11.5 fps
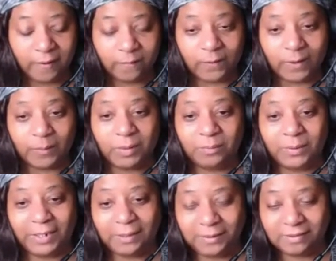from
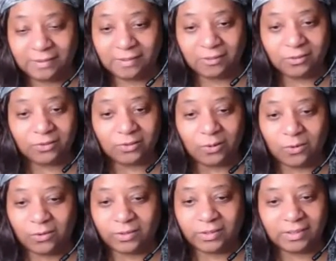babysitters
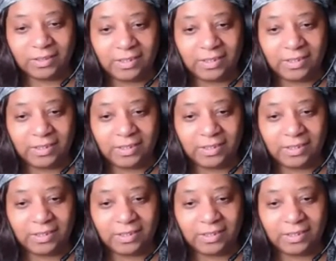on.